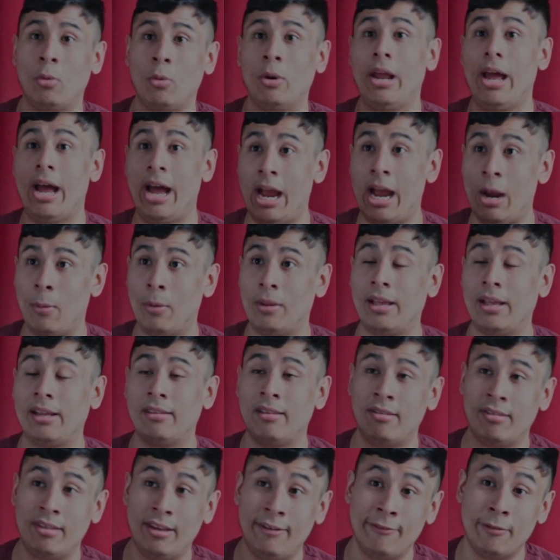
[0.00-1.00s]
What I would like
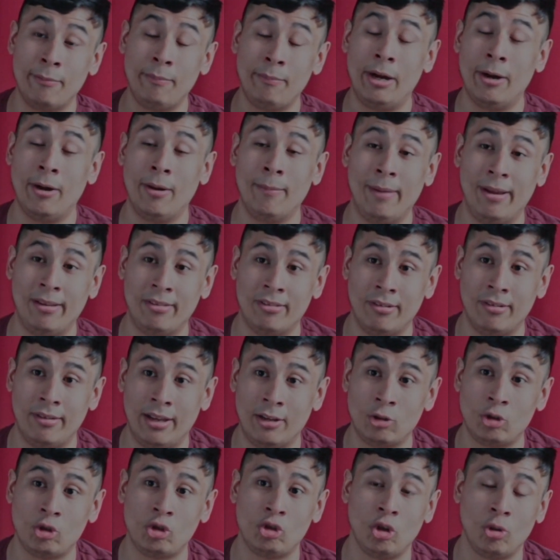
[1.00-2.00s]
to see from Perry Mason
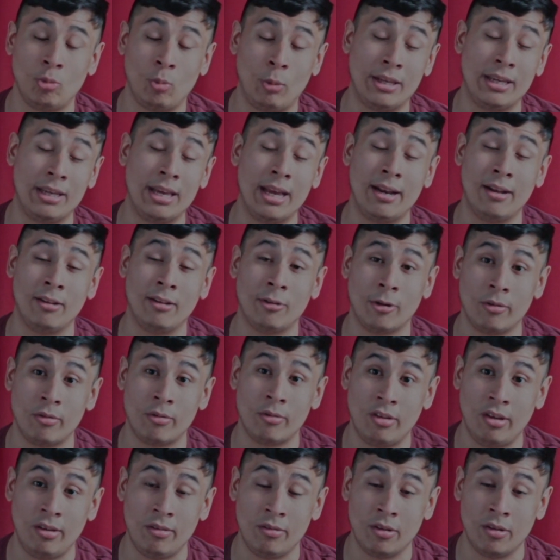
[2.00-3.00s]
next, should we get a
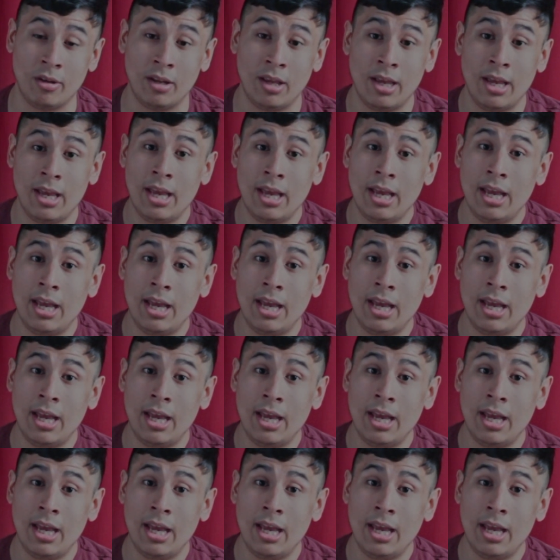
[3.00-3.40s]
3rd season?